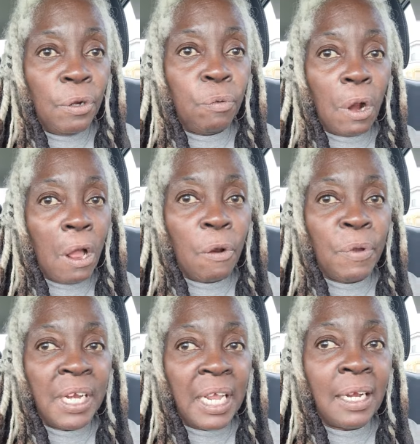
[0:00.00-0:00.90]
who are
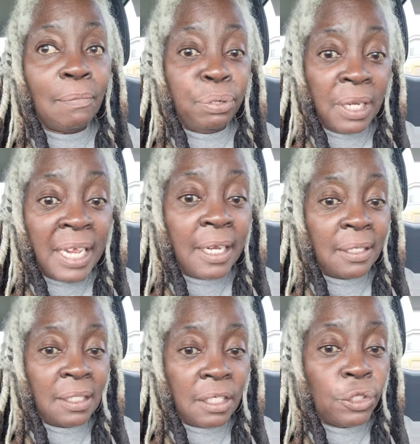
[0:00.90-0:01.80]
already in a
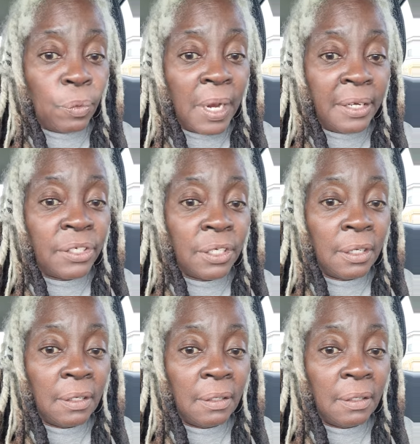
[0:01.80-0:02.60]
plaguing situation.